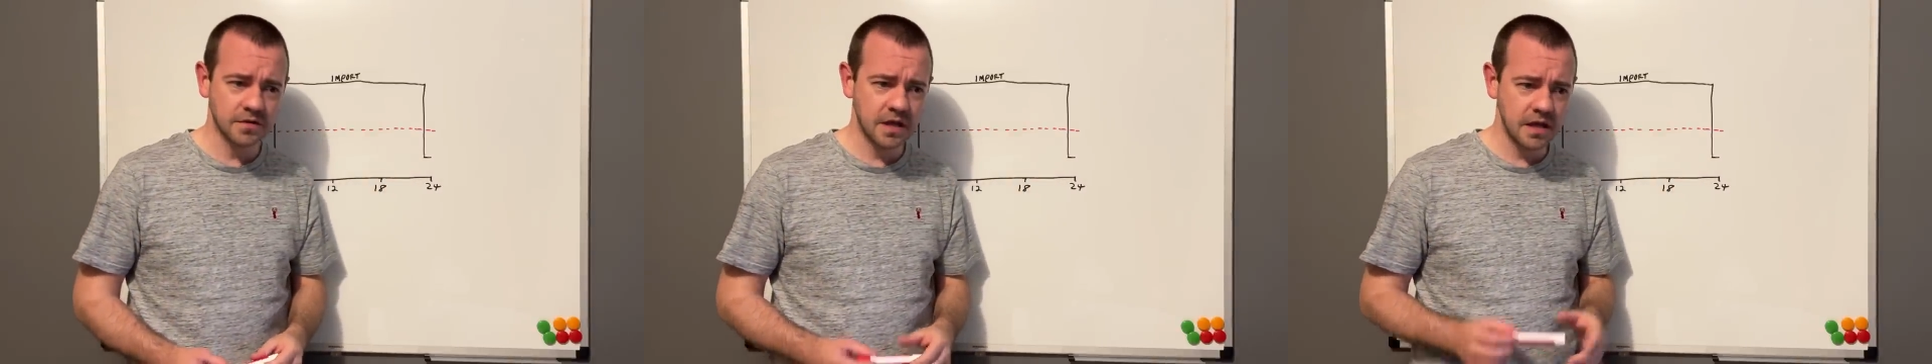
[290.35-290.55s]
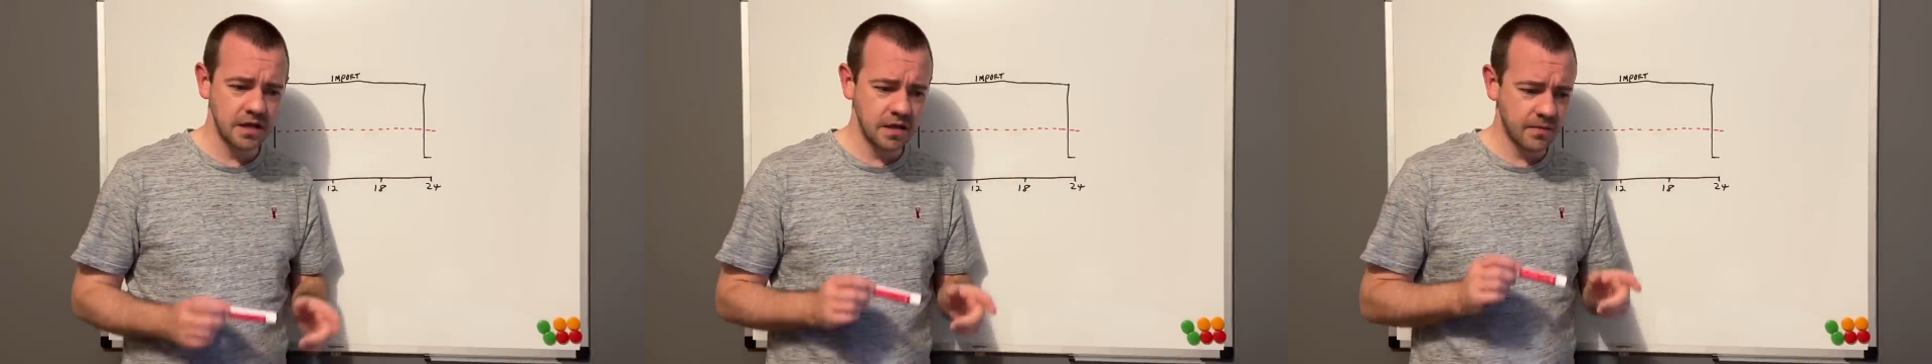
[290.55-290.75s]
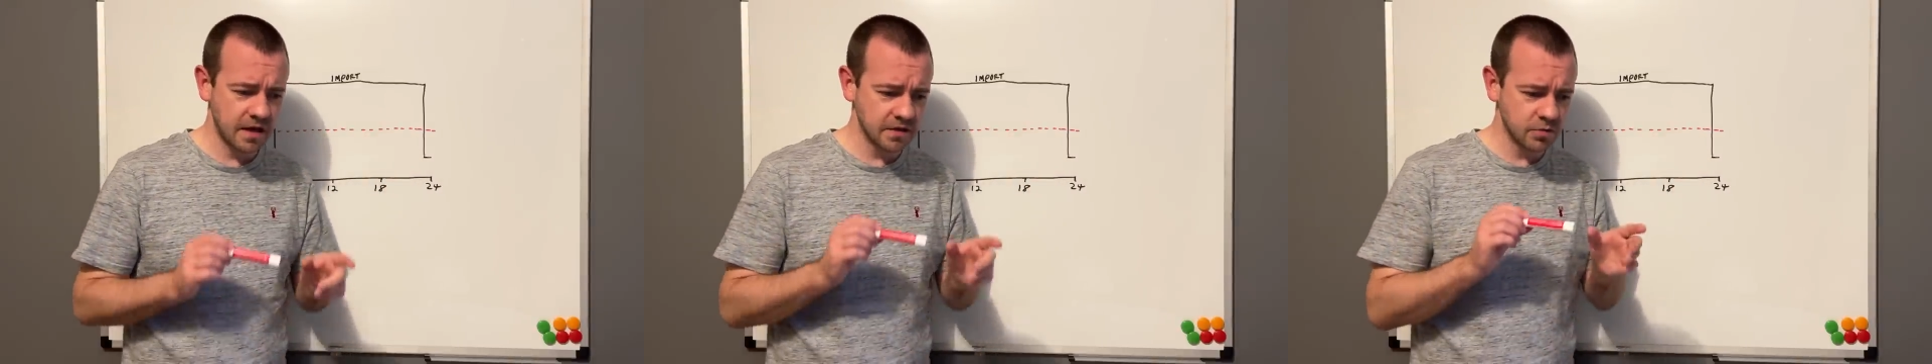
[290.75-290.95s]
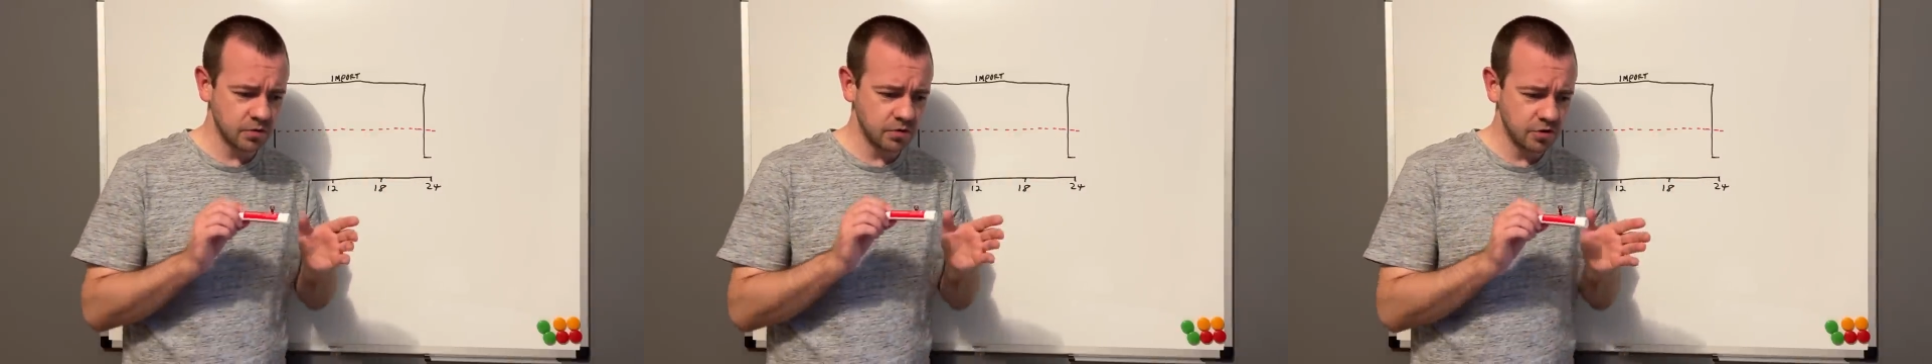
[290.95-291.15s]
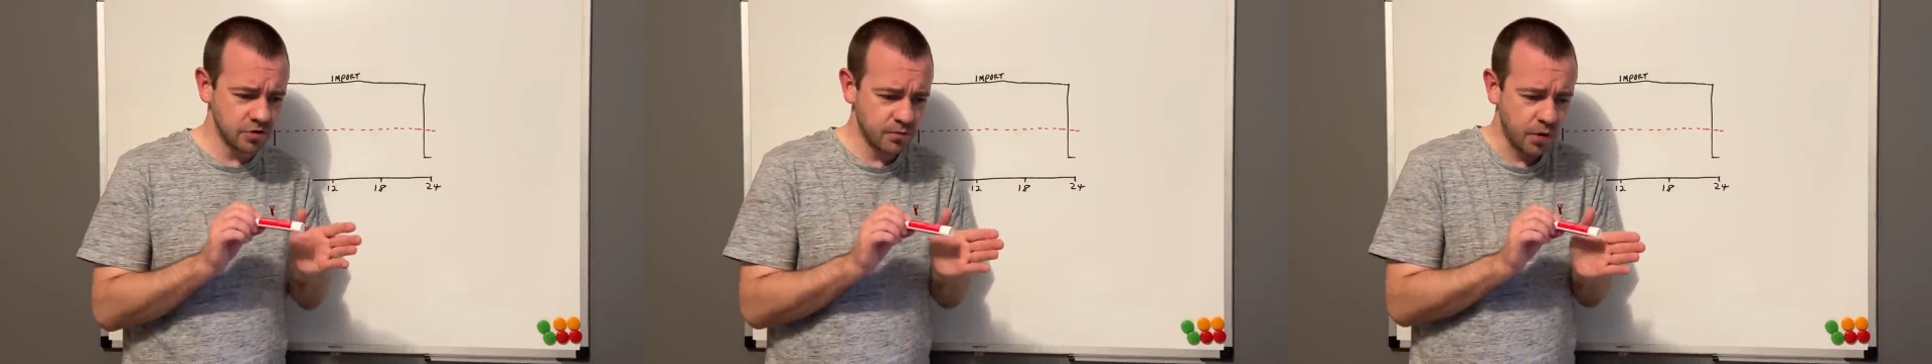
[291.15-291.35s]
then you might as
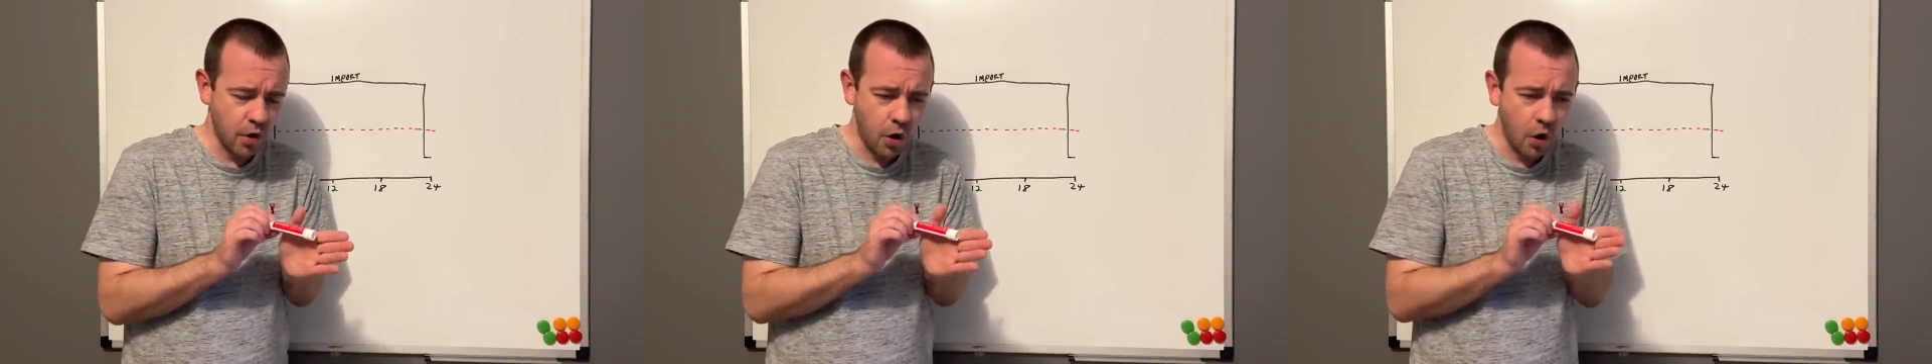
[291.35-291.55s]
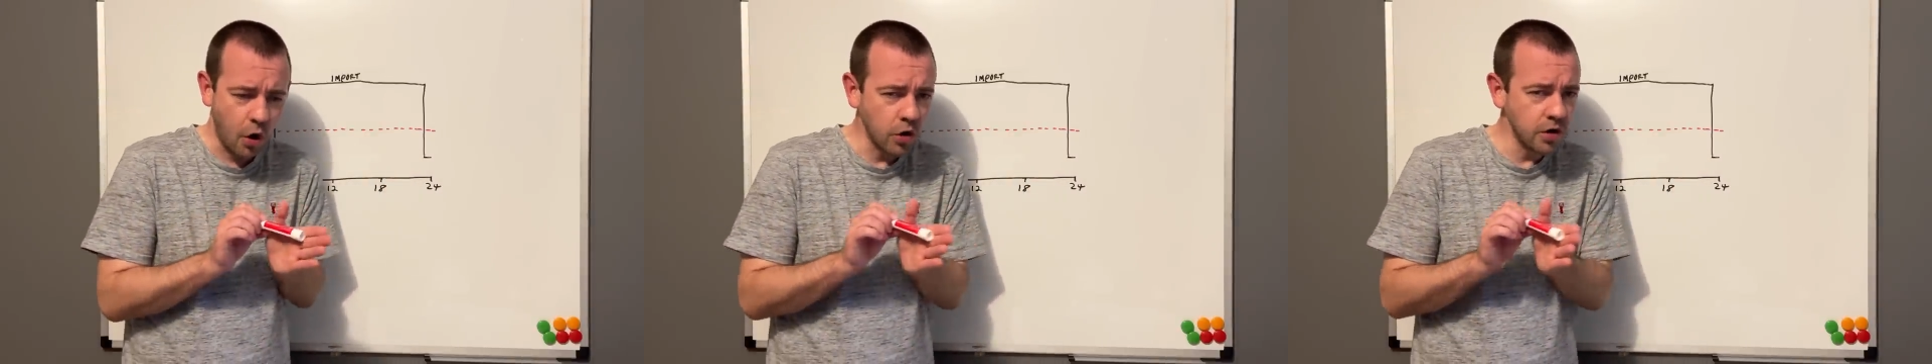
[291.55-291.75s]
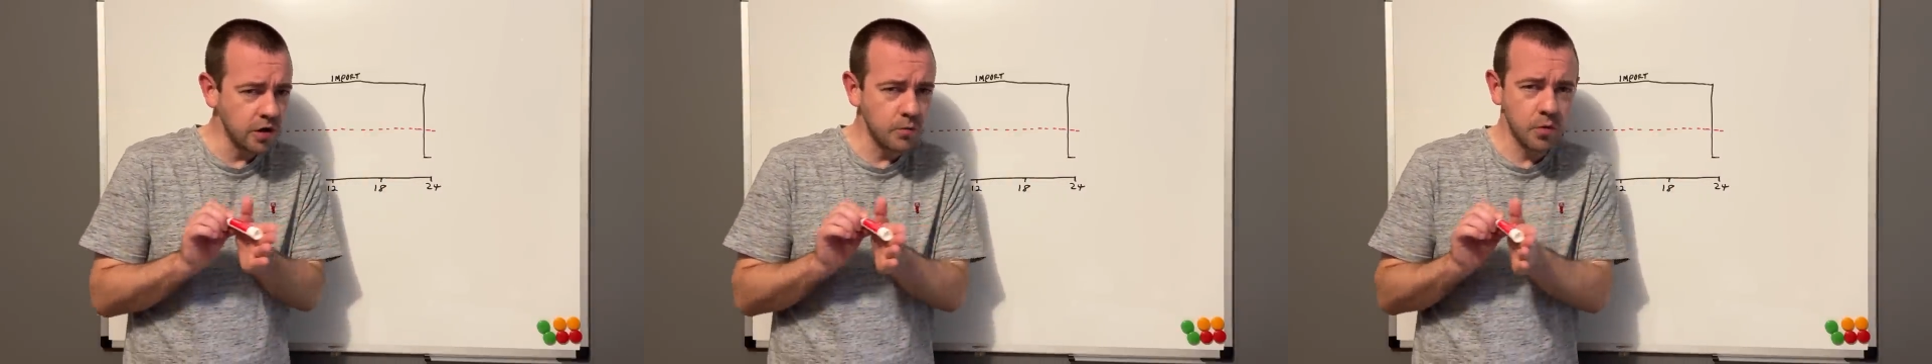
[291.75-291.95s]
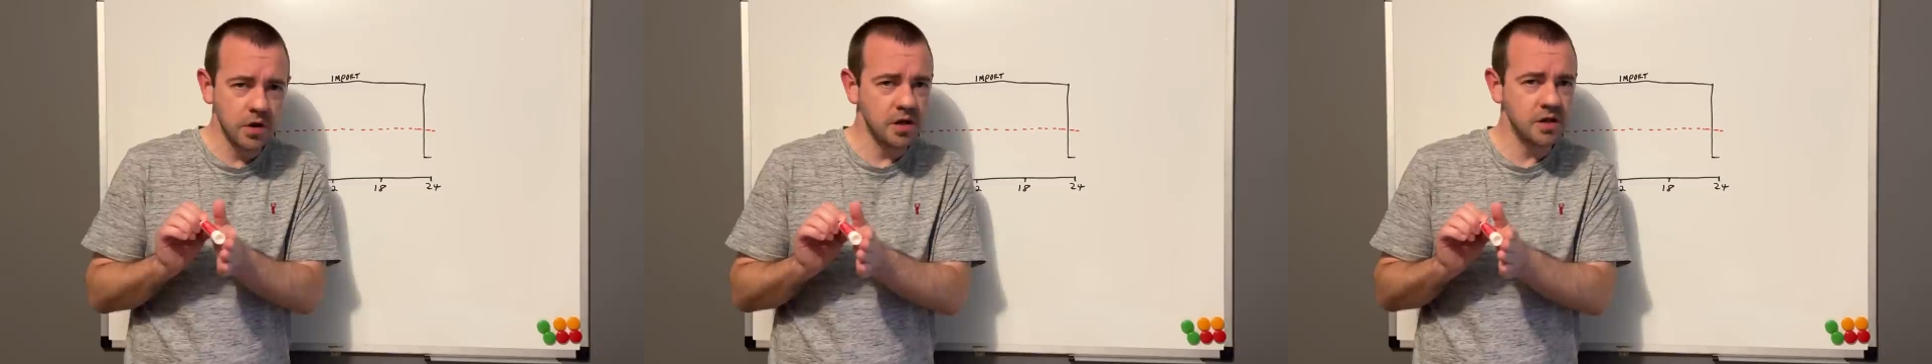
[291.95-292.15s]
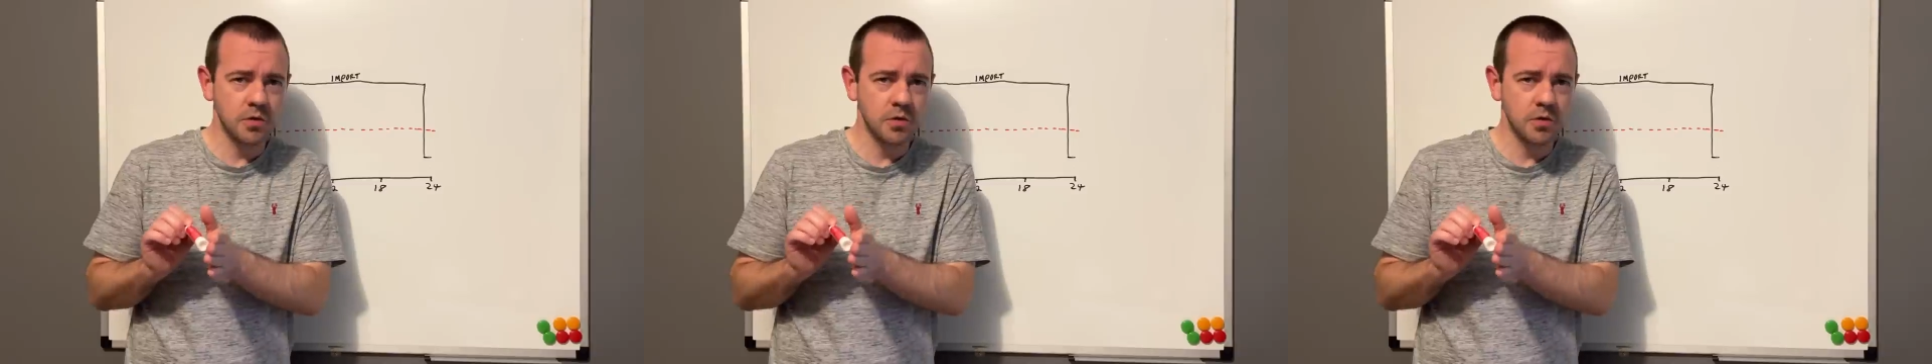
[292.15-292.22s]
well just put all your money